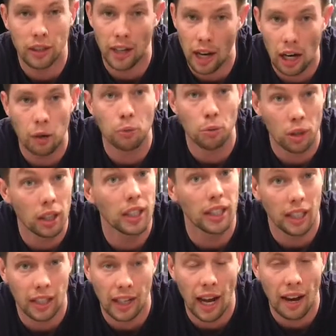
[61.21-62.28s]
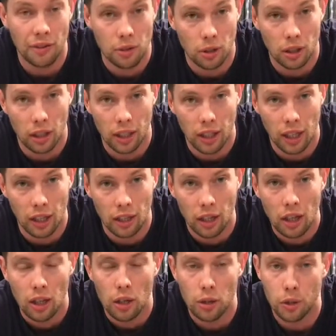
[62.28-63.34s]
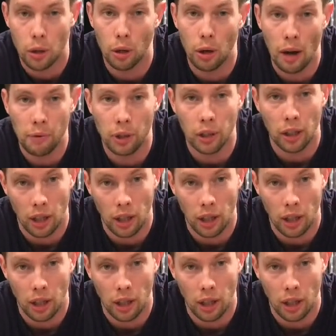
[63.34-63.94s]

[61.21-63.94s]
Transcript: Now I'm really getting after it again. So I'm